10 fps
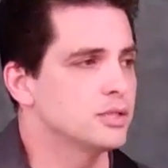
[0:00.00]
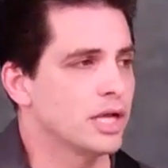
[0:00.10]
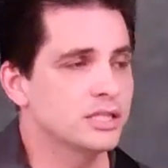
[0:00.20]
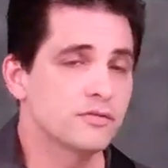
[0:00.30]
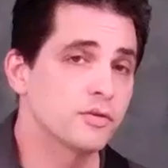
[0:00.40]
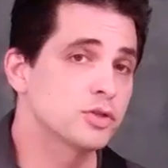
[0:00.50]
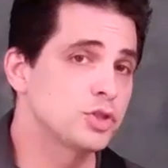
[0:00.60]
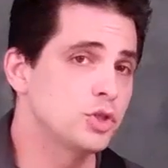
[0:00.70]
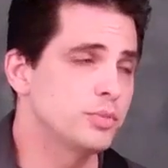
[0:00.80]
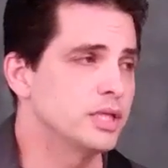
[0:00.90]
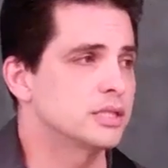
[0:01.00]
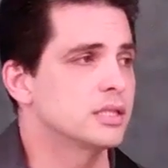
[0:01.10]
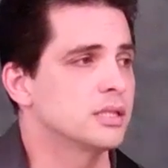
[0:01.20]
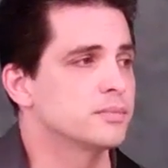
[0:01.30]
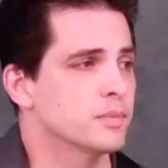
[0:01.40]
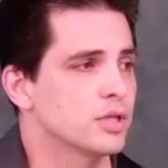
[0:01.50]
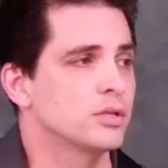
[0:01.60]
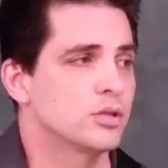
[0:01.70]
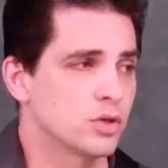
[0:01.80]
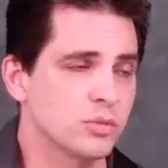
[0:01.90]
So that's the first two beats.
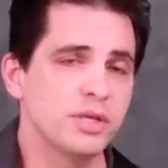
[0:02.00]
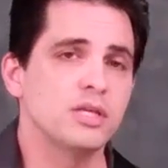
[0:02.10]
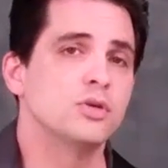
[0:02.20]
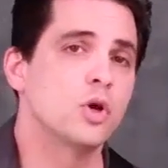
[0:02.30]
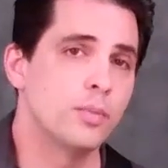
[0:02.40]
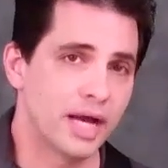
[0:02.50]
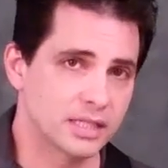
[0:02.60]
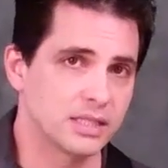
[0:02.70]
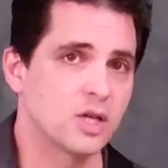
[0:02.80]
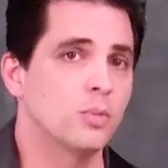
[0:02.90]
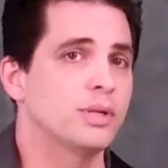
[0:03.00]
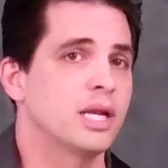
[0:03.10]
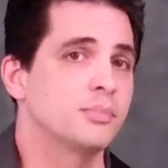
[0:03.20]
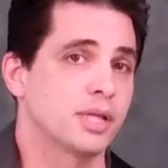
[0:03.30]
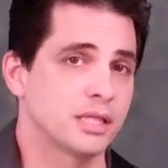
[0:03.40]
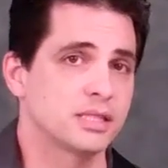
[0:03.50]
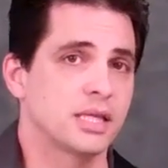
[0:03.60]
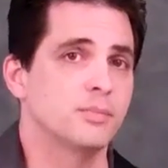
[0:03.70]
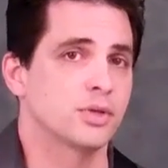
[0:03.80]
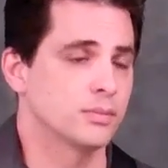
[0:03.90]
Third beat, you go back to the open A, play the
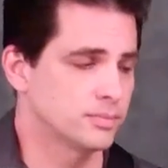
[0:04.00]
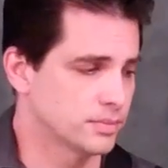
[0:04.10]
same rhythm.